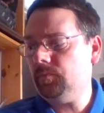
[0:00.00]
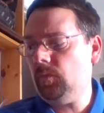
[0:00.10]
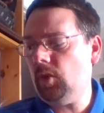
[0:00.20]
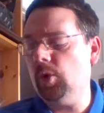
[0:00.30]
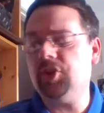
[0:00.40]

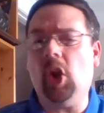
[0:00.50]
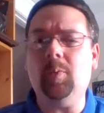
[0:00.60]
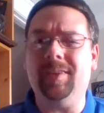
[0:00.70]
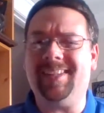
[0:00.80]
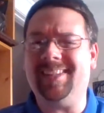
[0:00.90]
where
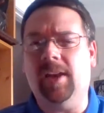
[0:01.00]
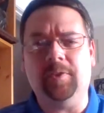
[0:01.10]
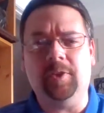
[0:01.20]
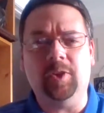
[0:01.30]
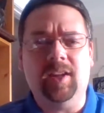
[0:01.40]
Job has
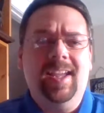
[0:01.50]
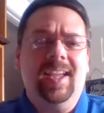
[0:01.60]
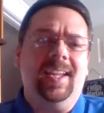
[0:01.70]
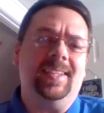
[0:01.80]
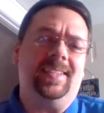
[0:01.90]
suffered.
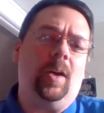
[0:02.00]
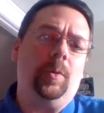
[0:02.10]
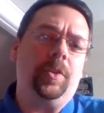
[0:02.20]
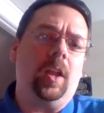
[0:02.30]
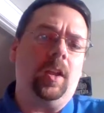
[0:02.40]
He's dealt
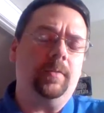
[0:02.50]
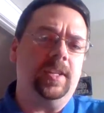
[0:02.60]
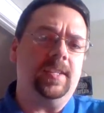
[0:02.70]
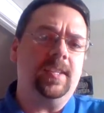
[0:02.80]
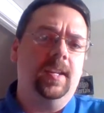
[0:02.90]
with all of
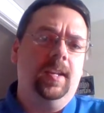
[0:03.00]
these